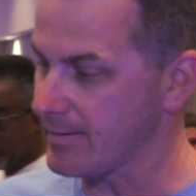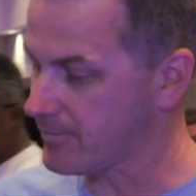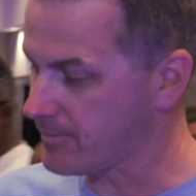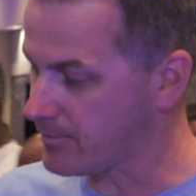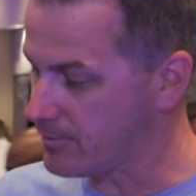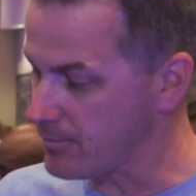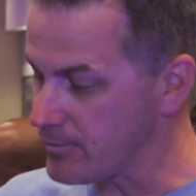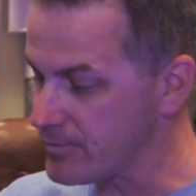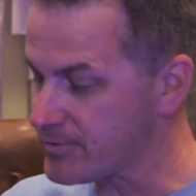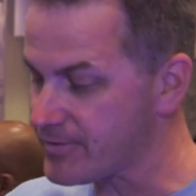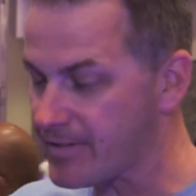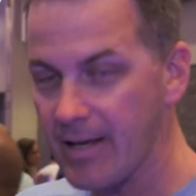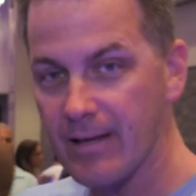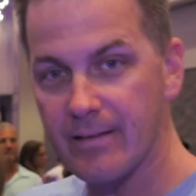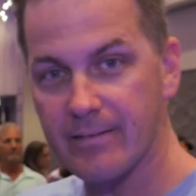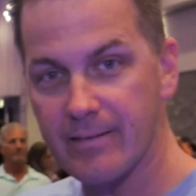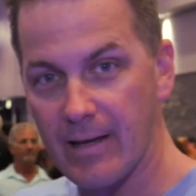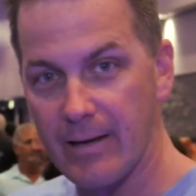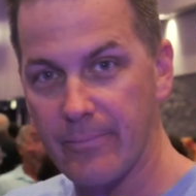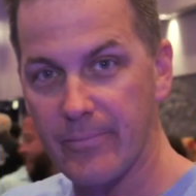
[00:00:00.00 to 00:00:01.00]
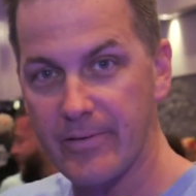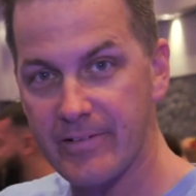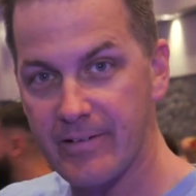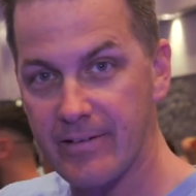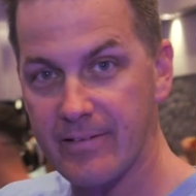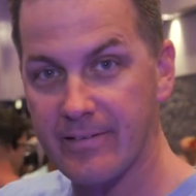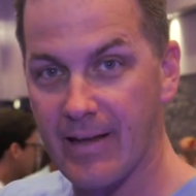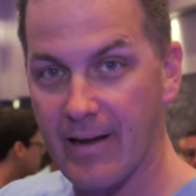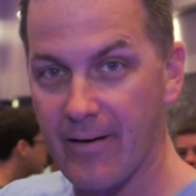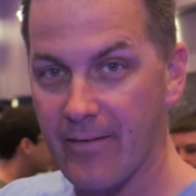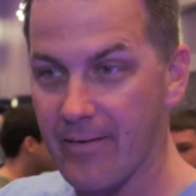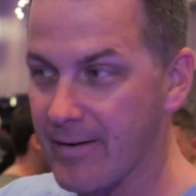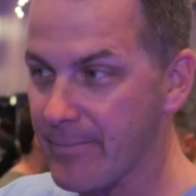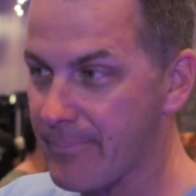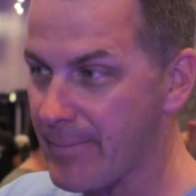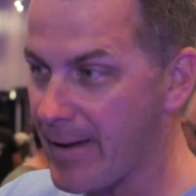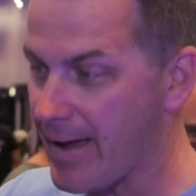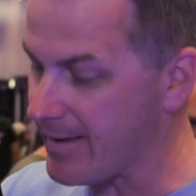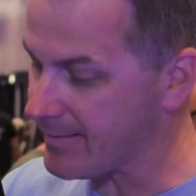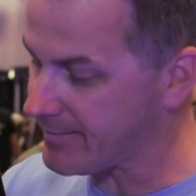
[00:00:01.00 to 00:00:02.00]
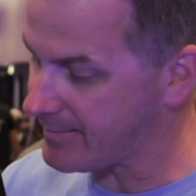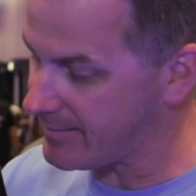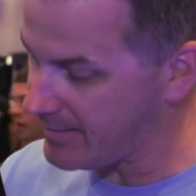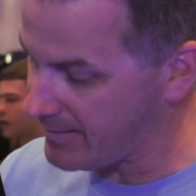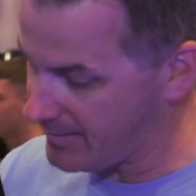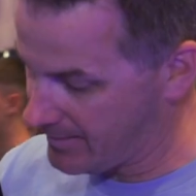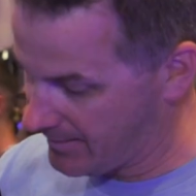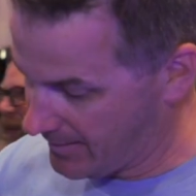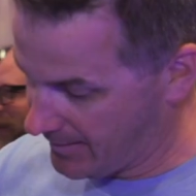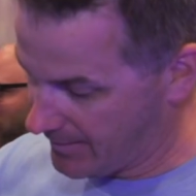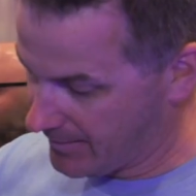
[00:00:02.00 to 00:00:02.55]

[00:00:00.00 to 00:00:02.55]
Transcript: Man. Two steak sandwiches carrying capacity,